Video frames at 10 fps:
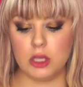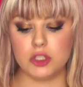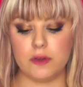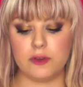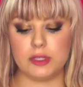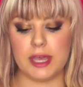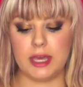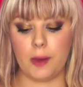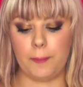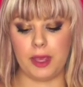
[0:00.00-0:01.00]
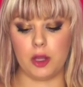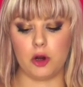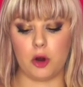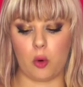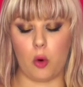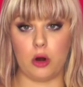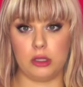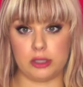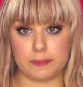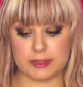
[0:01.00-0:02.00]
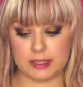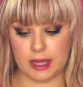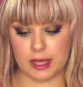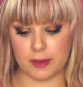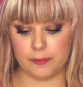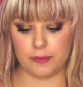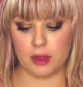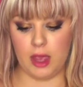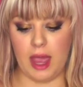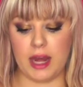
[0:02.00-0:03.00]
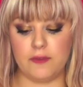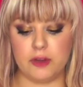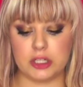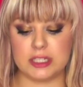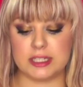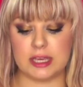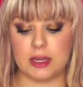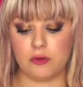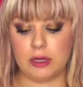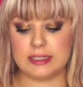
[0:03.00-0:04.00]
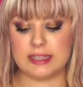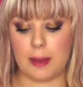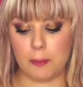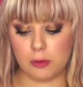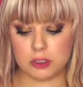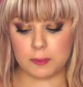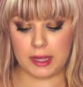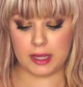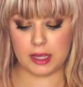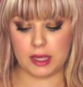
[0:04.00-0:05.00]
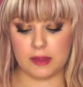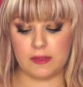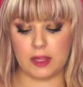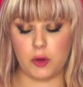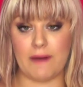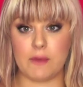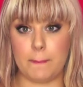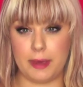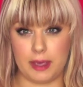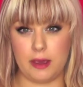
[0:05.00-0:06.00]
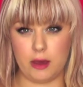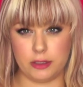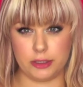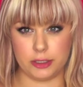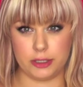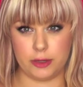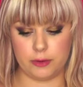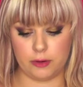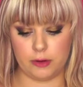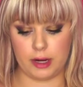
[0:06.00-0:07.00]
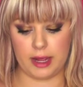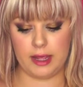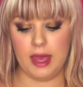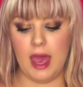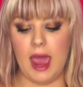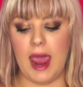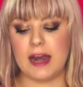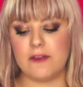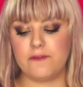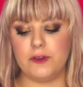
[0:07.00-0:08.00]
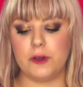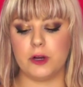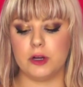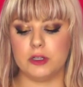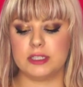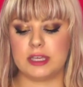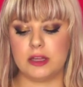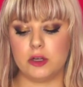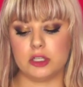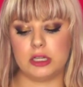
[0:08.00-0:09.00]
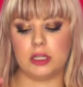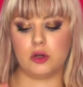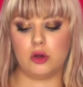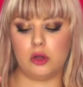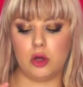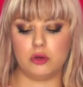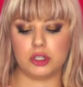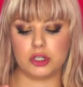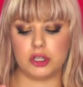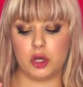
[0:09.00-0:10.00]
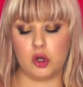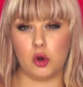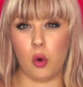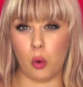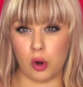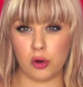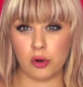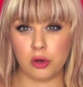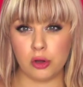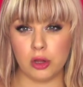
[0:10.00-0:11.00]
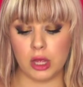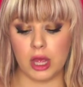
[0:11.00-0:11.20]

So if you take a pink or a coral lipstick, and if your skin resembles pink, then you have a pink undertone, okay? And if your skin looks a little closer to the coral,